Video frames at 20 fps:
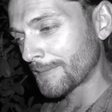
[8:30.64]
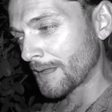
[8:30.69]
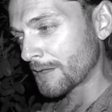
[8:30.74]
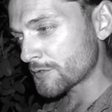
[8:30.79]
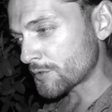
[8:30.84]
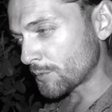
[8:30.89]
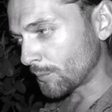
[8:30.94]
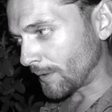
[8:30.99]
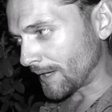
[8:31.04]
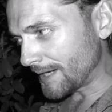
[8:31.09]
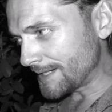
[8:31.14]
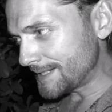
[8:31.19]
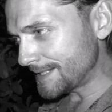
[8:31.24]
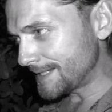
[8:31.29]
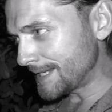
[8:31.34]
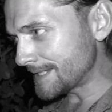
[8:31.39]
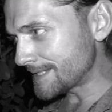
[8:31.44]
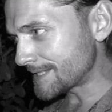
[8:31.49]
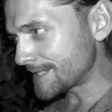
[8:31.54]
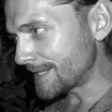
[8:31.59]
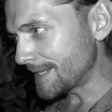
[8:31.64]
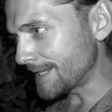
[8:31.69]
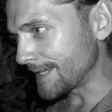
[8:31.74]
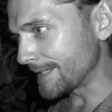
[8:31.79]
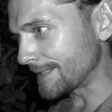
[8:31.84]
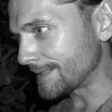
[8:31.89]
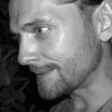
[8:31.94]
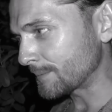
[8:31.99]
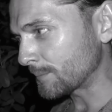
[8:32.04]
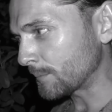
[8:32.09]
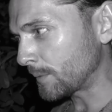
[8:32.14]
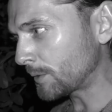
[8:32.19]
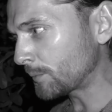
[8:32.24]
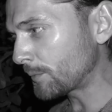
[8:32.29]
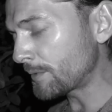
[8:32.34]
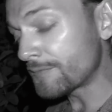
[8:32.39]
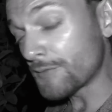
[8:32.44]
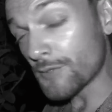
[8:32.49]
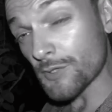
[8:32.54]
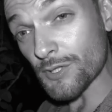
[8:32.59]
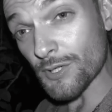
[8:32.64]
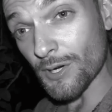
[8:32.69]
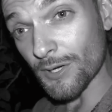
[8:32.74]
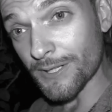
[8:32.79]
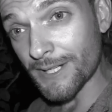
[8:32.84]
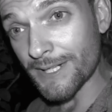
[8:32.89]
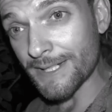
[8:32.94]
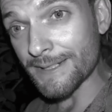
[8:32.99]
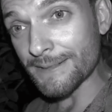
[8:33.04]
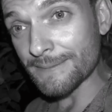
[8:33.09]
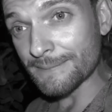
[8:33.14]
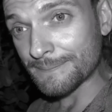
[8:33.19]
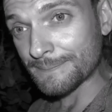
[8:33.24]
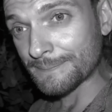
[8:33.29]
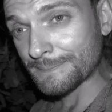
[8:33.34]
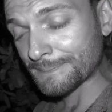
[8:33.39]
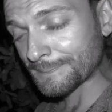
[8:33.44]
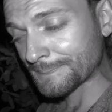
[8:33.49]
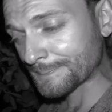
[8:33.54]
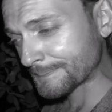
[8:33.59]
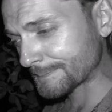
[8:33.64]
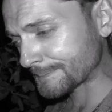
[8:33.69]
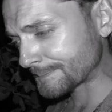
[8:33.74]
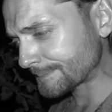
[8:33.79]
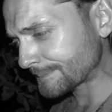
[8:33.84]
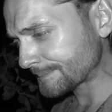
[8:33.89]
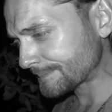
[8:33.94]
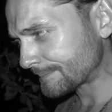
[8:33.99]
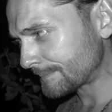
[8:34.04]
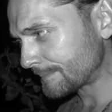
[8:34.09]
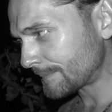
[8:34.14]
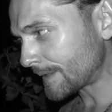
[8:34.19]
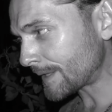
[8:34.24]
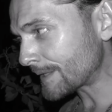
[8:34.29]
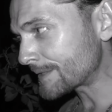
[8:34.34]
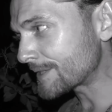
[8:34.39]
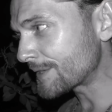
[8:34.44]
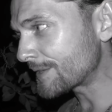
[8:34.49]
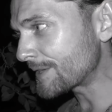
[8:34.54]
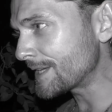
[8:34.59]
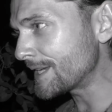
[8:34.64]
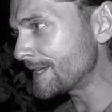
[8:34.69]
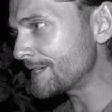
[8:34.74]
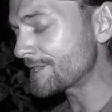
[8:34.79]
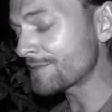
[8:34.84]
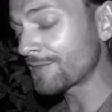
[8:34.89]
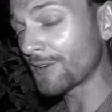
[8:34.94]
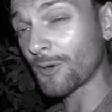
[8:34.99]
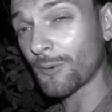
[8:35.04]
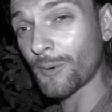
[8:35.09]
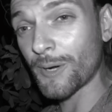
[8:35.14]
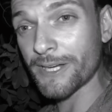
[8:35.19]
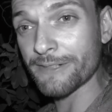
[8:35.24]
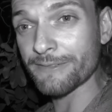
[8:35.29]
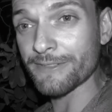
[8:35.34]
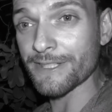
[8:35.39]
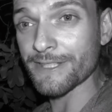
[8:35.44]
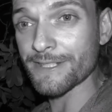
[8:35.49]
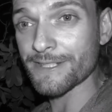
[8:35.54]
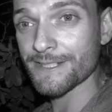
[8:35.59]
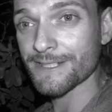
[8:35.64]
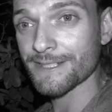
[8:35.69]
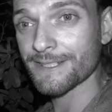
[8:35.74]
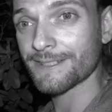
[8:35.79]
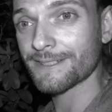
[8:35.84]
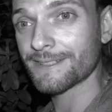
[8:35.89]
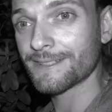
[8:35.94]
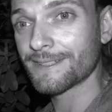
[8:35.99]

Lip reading: So why did he say it? Well, we've just gone in to the age of Aquarius.